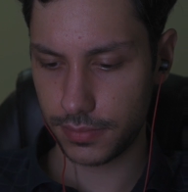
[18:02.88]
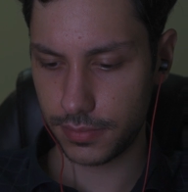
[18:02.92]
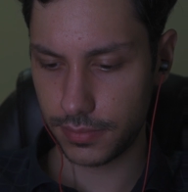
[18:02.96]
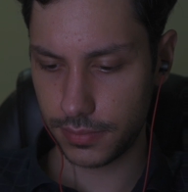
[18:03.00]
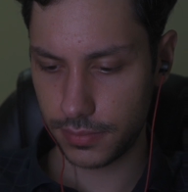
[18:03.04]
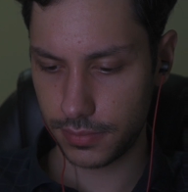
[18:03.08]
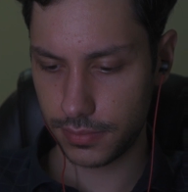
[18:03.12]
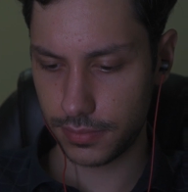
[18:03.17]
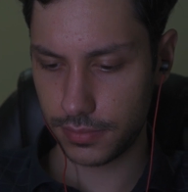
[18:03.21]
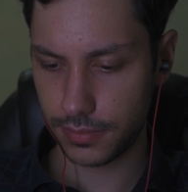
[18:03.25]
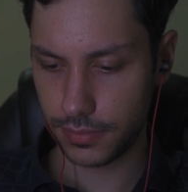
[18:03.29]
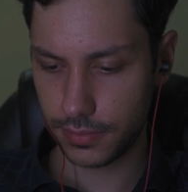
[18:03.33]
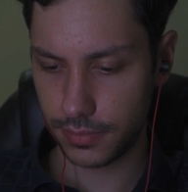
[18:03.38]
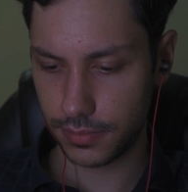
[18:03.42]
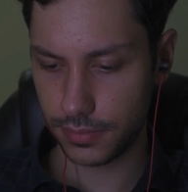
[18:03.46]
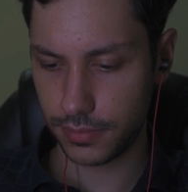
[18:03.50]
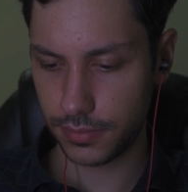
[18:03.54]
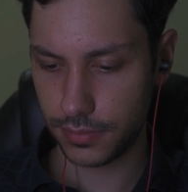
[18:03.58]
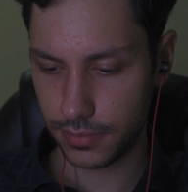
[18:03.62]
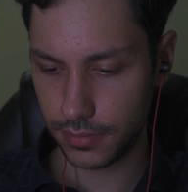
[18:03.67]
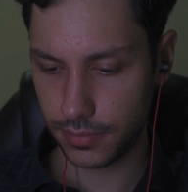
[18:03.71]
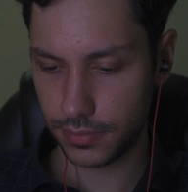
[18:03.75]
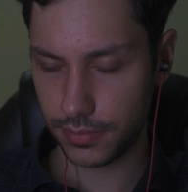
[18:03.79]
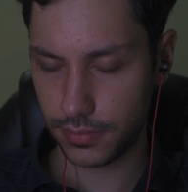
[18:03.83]

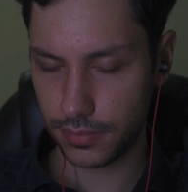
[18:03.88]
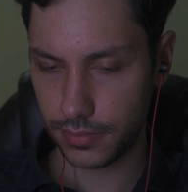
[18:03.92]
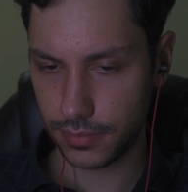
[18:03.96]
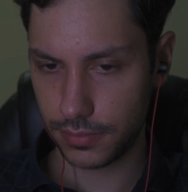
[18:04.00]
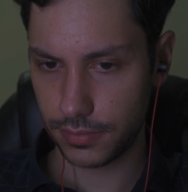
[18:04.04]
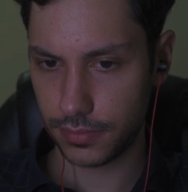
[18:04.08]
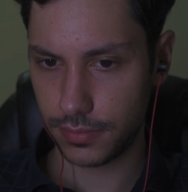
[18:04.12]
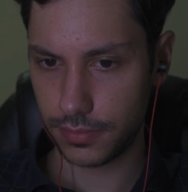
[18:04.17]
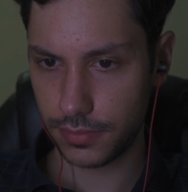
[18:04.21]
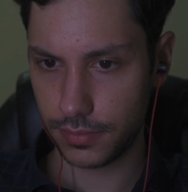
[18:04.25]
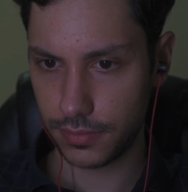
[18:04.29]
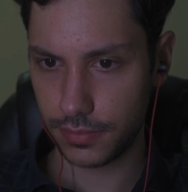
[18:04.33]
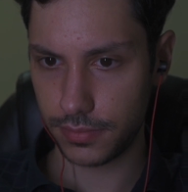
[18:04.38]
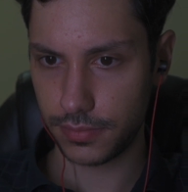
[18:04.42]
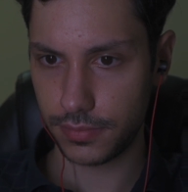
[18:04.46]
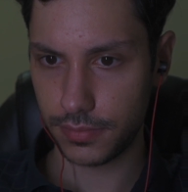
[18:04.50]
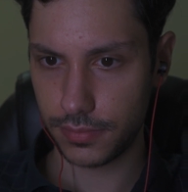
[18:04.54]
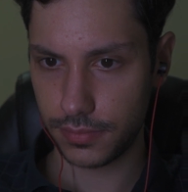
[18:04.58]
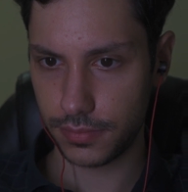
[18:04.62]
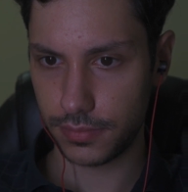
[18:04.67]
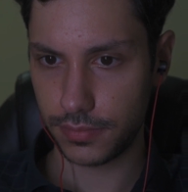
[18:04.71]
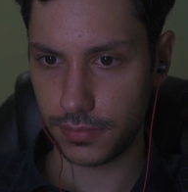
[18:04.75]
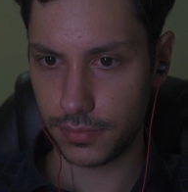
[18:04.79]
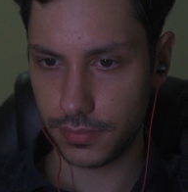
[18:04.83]

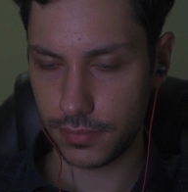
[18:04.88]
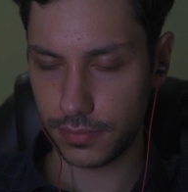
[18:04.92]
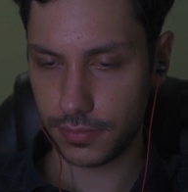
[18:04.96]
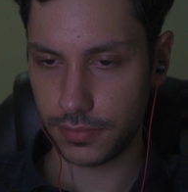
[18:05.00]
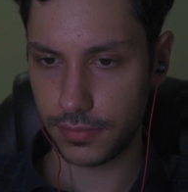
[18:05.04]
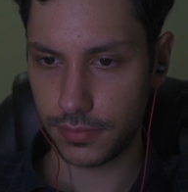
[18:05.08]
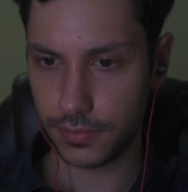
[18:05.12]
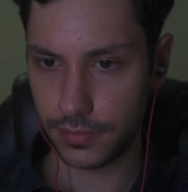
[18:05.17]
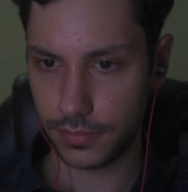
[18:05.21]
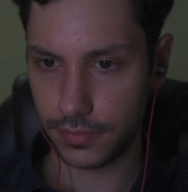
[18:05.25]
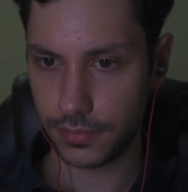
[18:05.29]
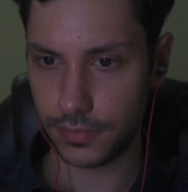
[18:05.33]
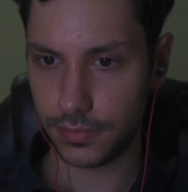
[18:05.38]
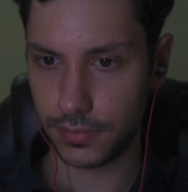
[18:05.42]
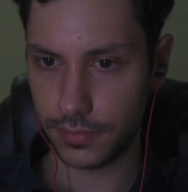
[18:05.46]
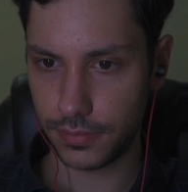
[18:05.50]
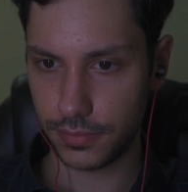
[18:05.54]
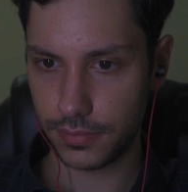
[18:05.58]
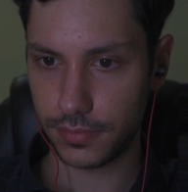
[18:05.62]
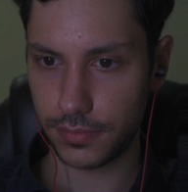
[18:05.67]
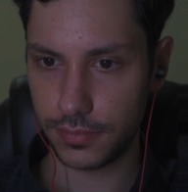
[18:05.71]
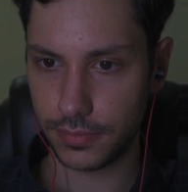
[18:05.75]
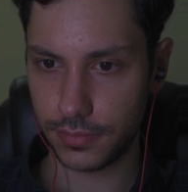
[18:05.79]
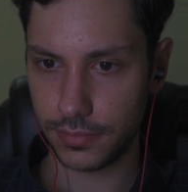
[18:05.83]

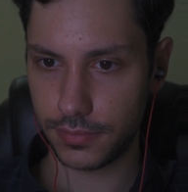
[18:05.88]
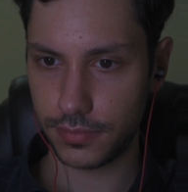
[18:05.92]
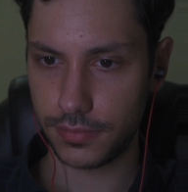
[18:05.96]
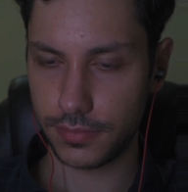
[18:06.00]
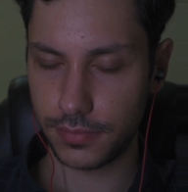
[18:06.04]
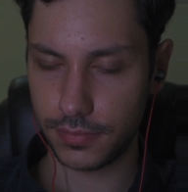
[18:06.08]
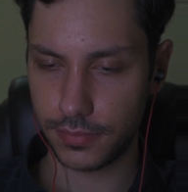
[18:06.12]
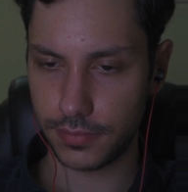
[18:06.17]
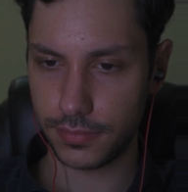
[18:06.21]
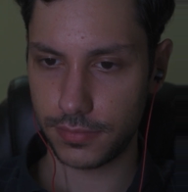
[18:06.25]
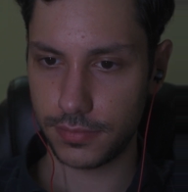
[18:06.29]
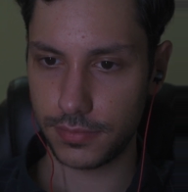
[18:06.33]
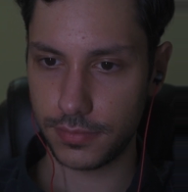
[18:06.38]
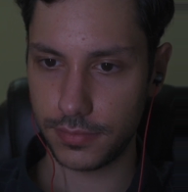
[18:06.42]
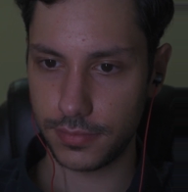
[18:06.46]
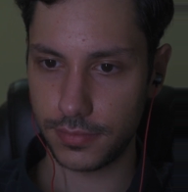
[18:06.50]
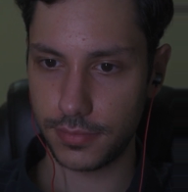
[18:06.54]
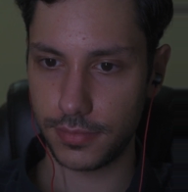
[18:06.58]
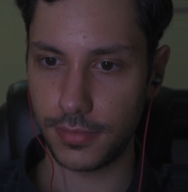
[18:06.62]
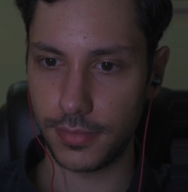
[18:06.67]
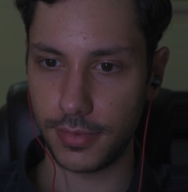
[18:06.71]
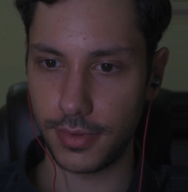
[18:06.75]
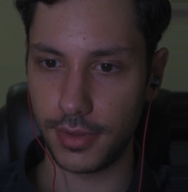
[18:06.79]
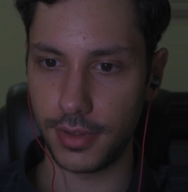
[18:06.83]

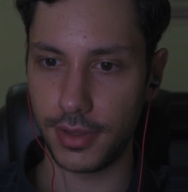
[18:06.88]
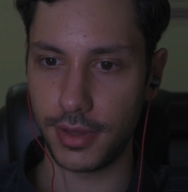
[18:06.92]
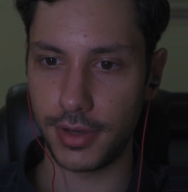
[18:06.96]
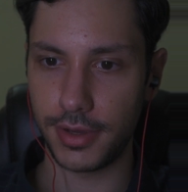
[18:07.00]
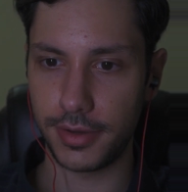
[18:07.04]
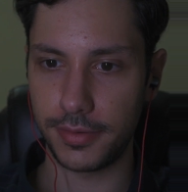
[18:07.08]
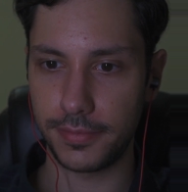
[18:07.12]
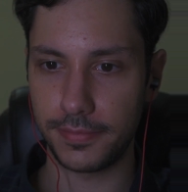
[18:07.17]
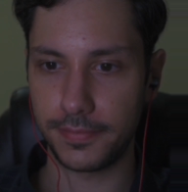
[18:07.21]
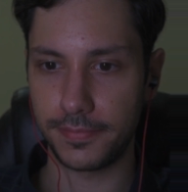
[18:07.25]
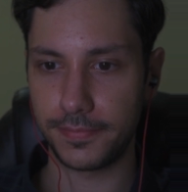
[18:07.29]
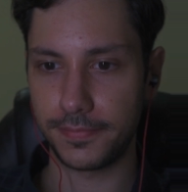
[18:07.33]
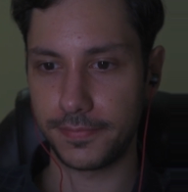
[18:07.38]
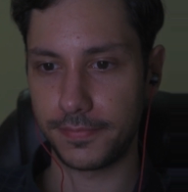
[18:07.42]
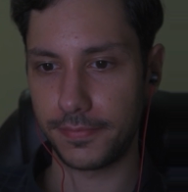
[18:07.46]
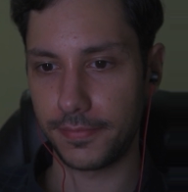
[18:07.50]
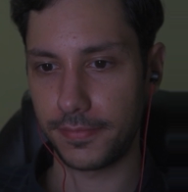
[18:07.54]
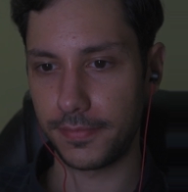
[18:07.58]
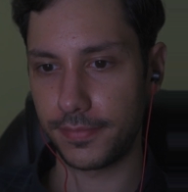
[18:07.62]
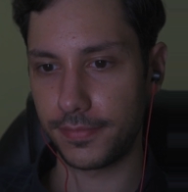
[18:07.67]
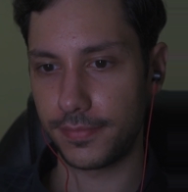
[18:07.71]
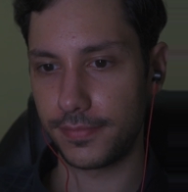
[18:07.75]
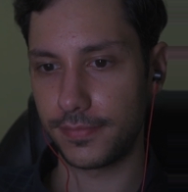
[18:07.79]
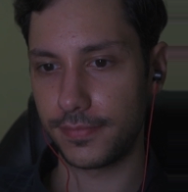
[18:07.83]

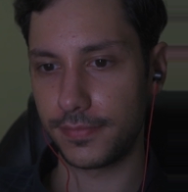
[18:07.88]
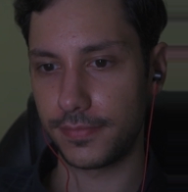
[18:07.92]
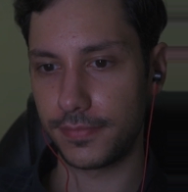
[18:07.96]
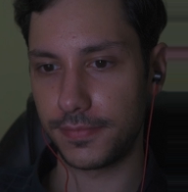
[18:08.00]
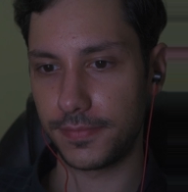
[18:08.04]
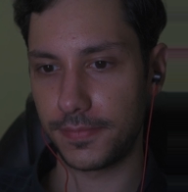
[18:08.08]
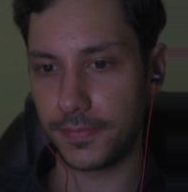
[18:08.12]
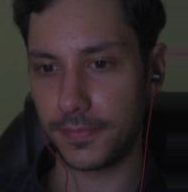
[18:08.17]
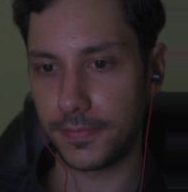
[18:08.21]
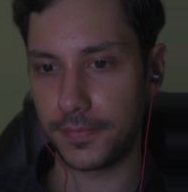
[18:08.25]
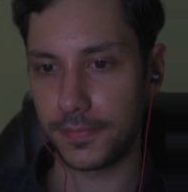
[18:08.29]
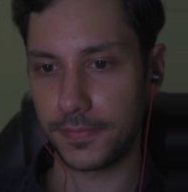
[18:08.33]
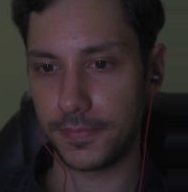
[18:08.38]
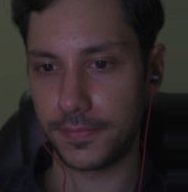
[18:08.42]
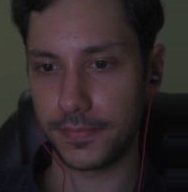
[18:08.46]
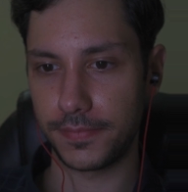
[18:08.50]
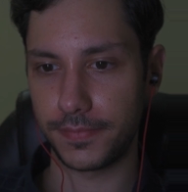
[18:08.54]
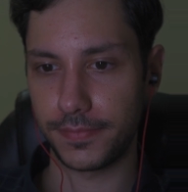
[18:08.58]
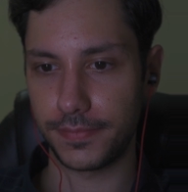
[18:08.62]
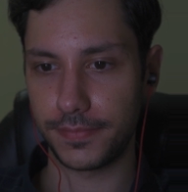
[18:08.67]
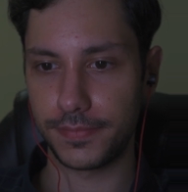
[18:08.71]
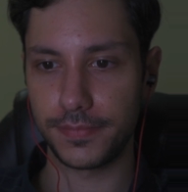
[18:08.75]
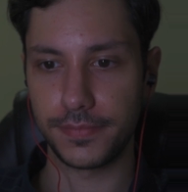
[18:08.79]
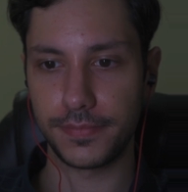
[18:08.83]

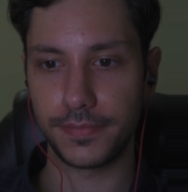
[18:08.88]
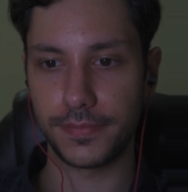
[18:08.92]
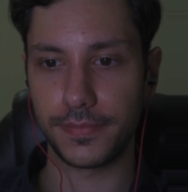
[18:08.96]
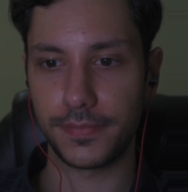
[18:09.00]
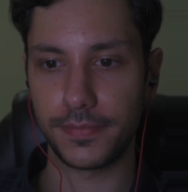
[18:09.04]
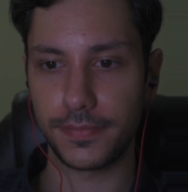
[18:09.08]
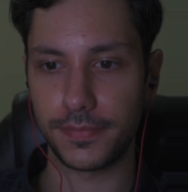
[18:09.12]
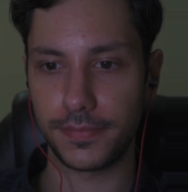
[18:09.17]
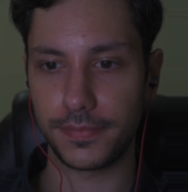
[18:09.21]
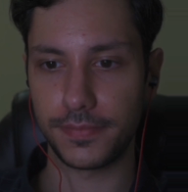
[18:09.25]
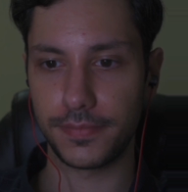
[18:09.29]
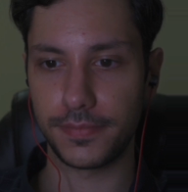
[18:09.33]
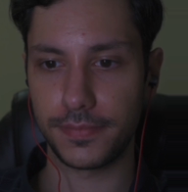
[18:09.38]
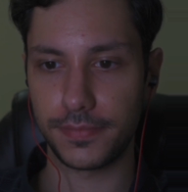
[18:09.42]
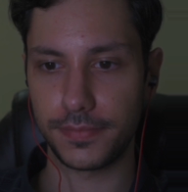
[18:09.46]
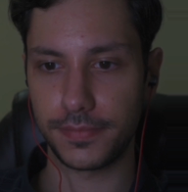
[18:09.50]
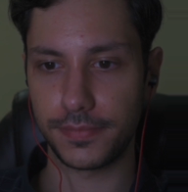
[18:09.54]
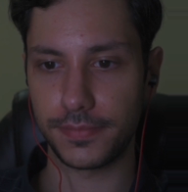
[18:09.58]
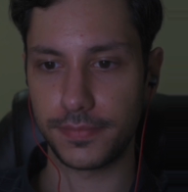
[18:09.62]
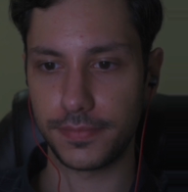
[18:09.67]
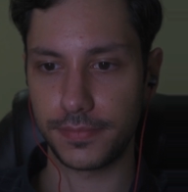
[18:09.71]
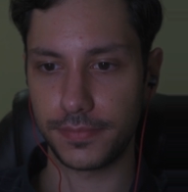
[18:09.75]
[no speech]